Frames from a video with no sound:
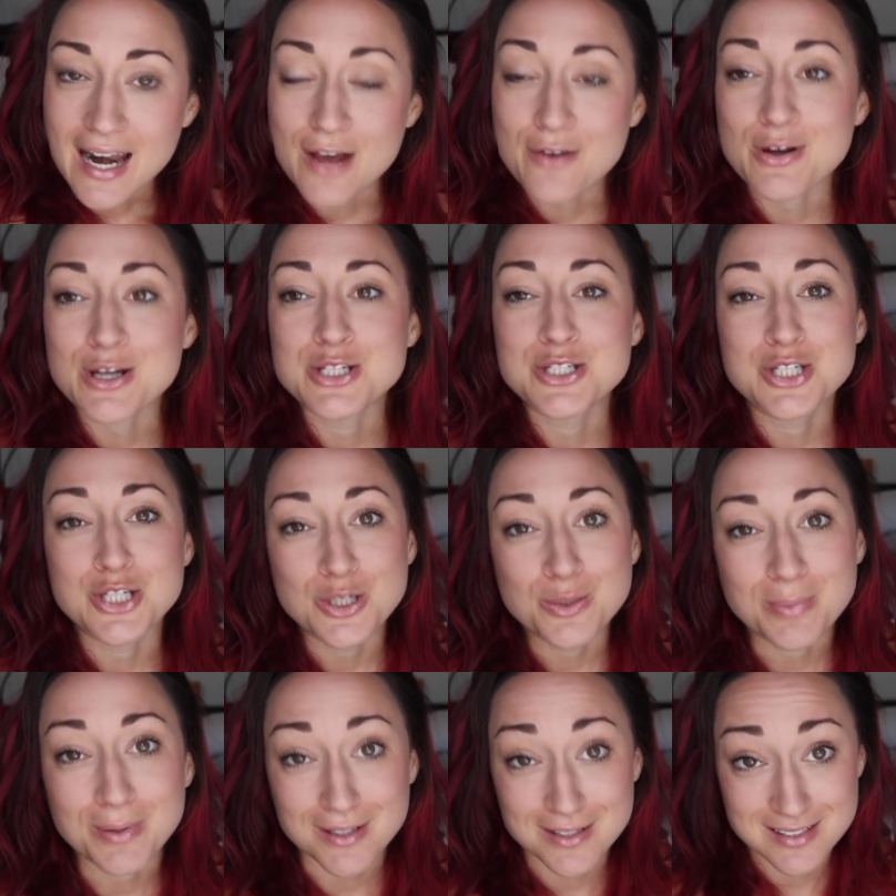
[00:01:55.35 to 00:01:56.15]
I read
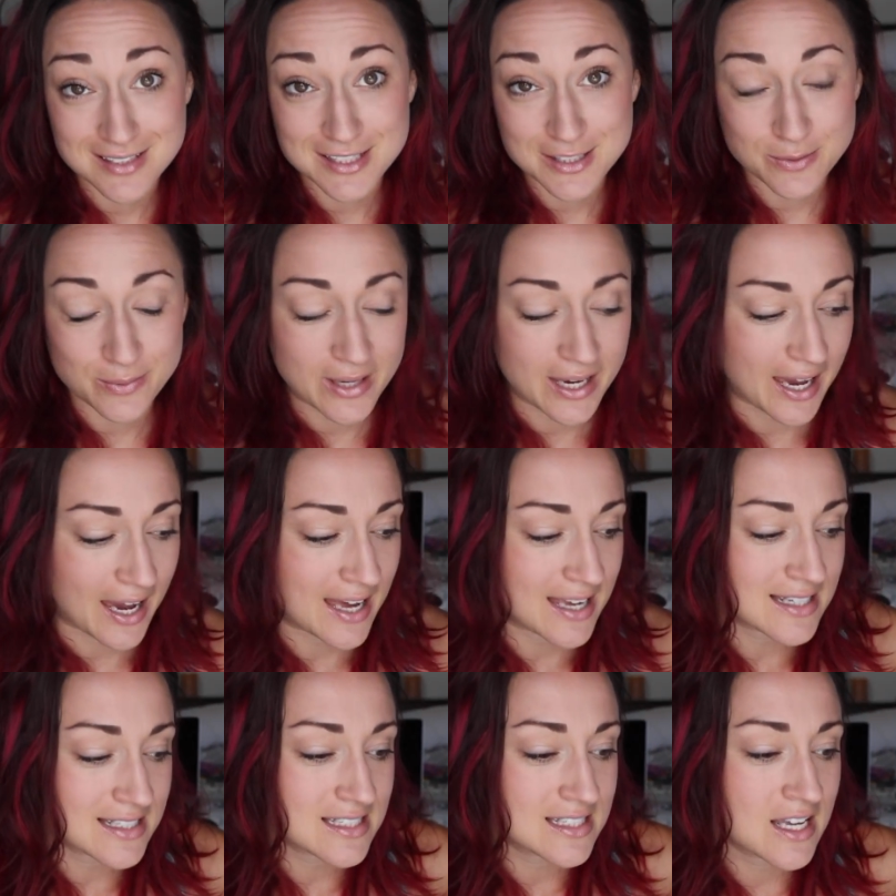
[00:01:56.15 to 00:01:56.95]
2 books this
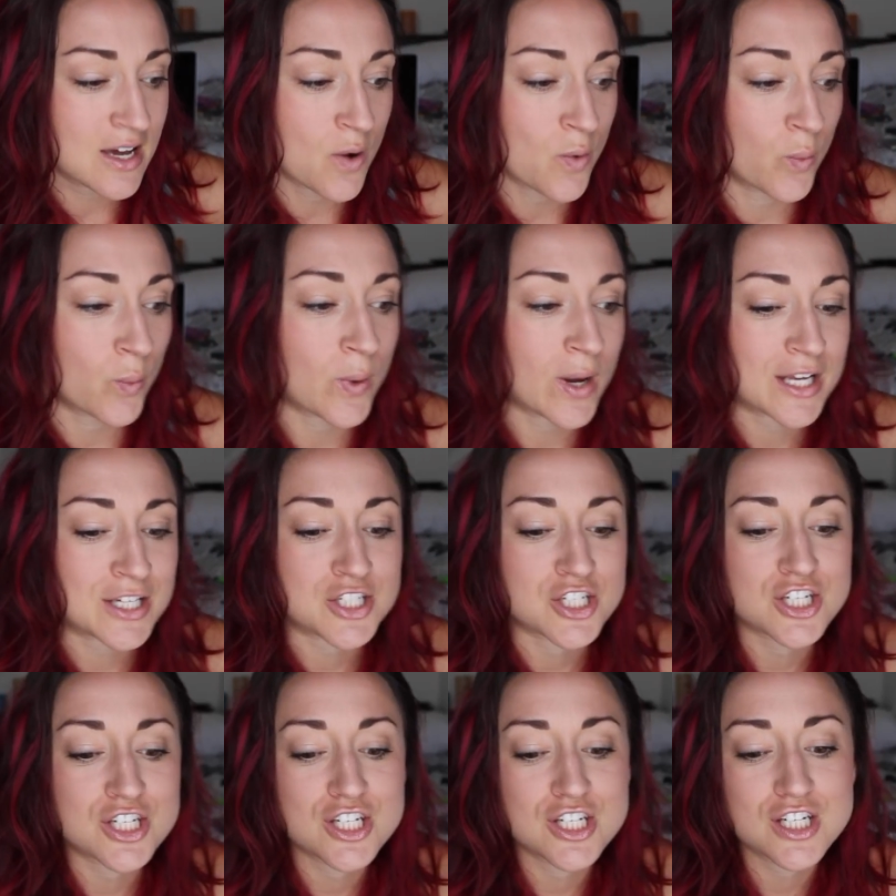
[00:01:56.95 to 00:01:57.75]
weekend,
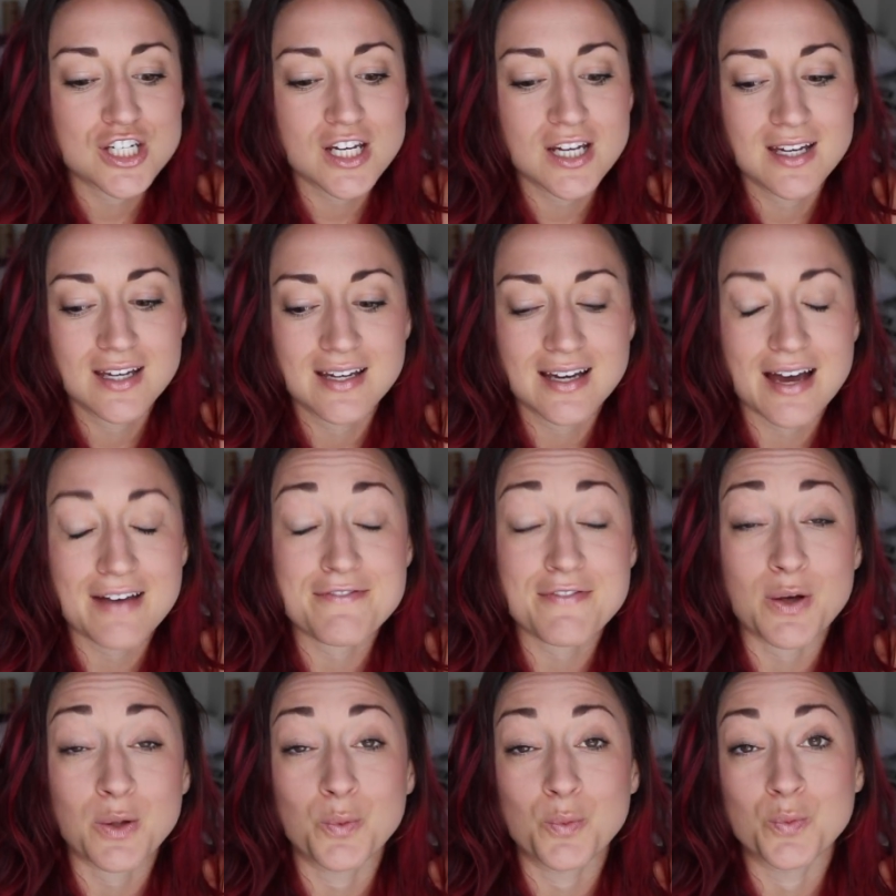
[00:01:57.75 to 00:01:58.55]
which
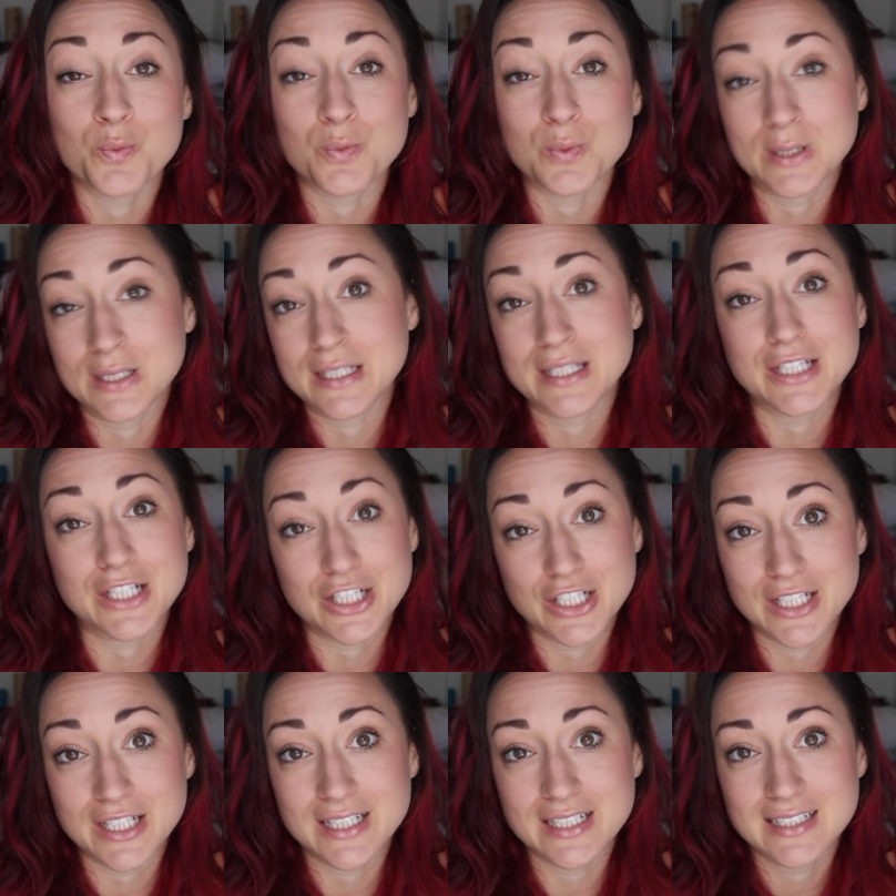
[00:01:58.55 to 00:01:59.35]
felt really
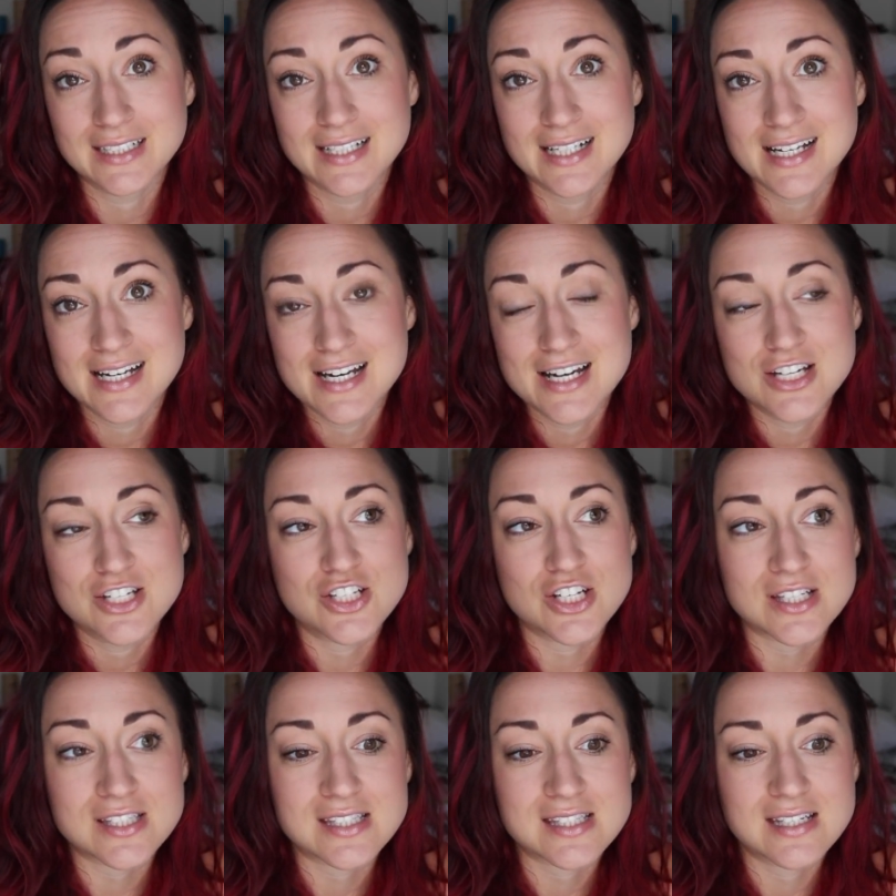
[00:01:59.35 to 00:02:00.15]
good,
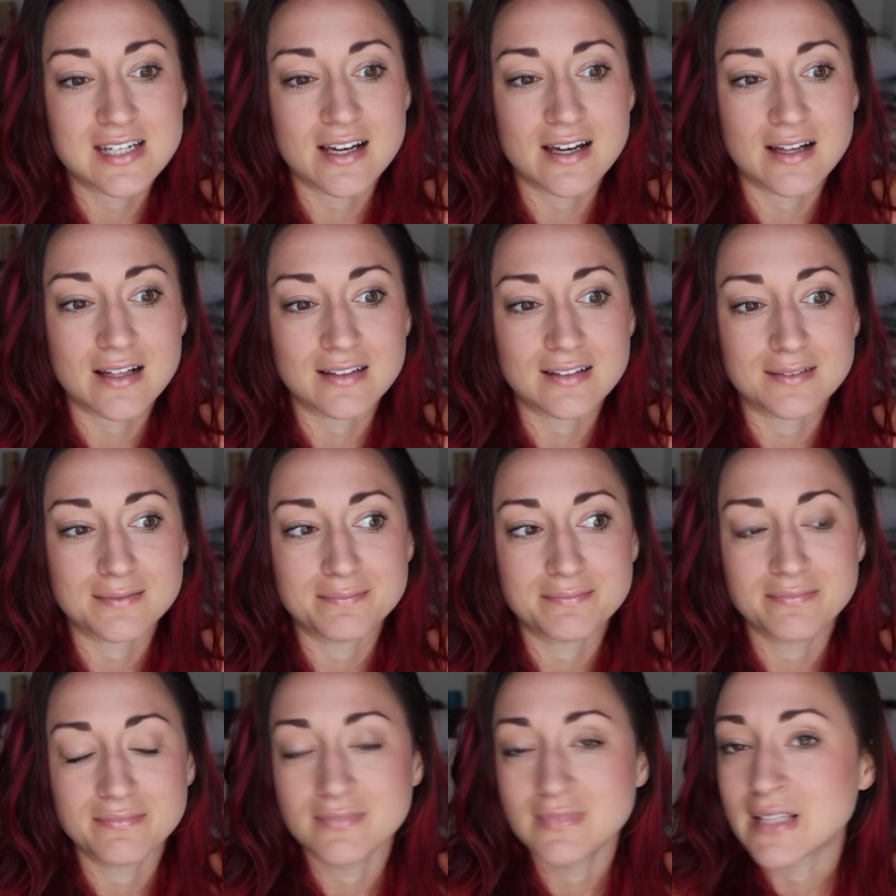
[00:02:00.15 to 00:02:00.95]
just to
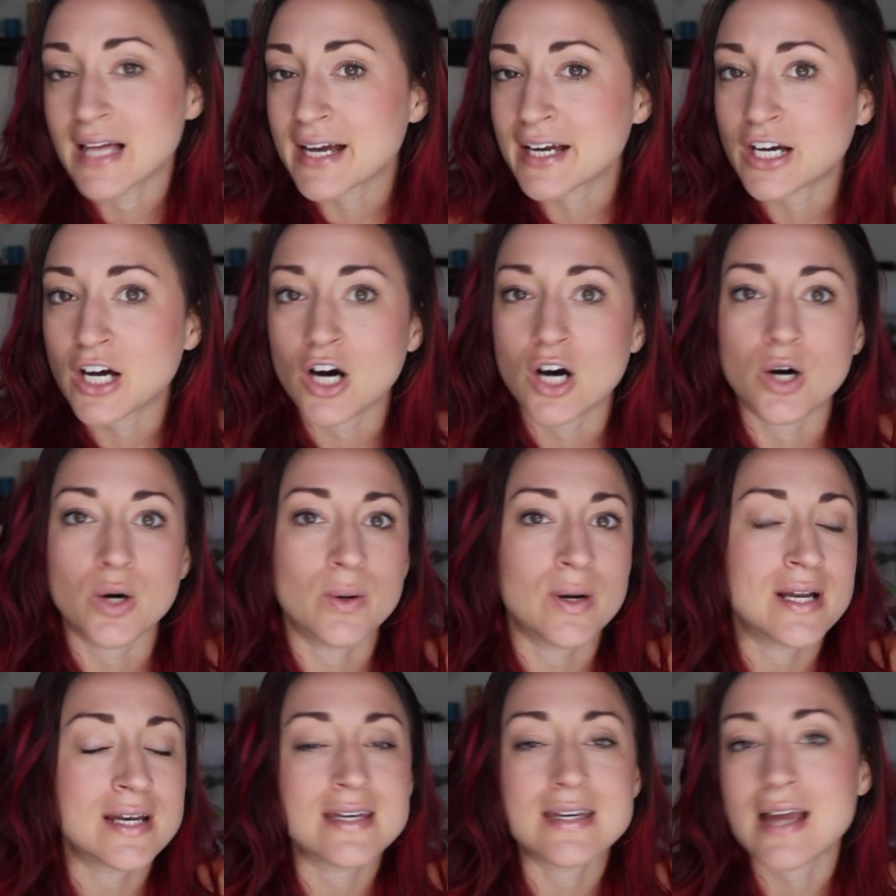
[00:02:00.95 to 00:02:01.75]
let
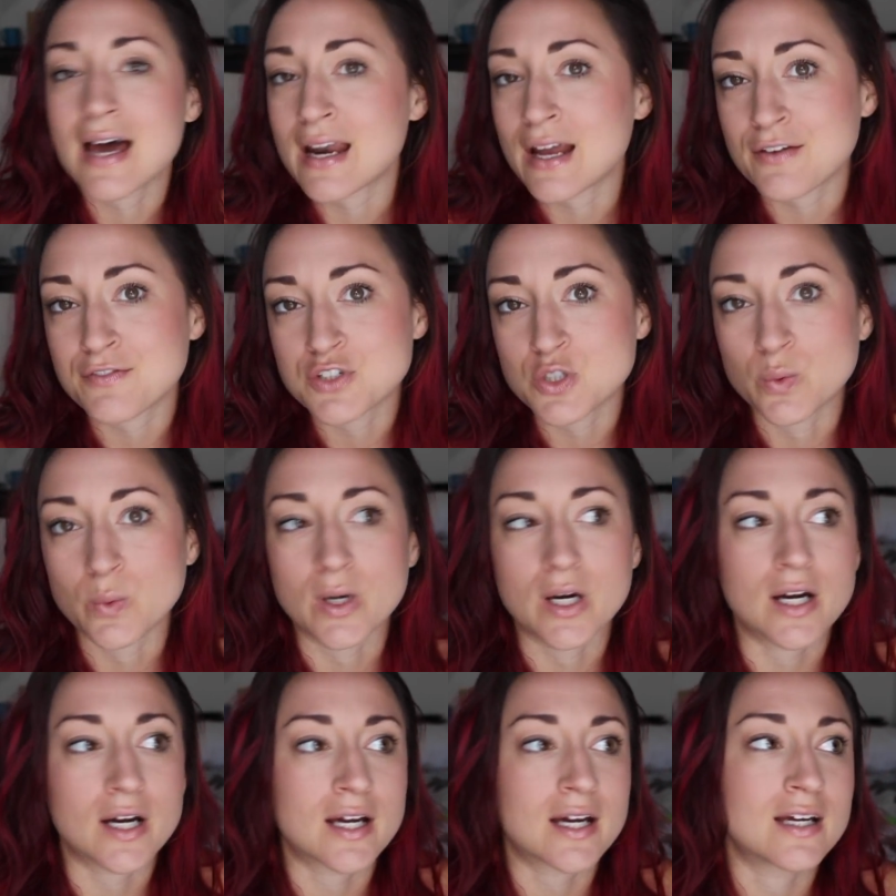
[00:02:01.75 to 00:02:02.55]
go, not have to
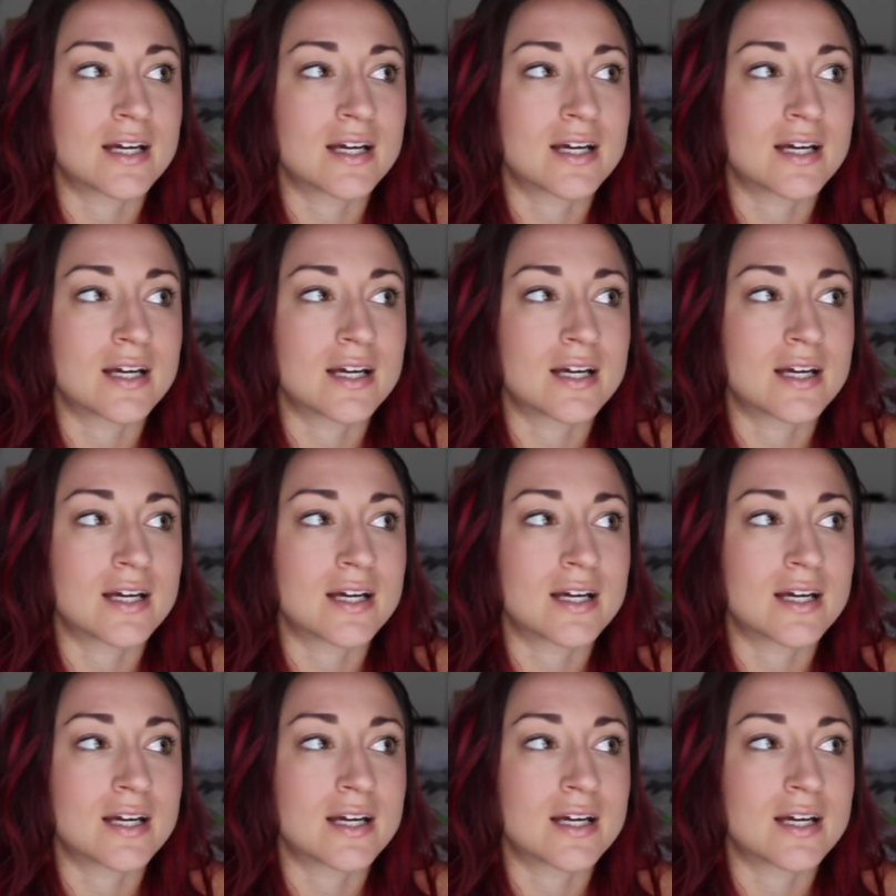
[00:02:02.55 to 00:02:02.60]
work,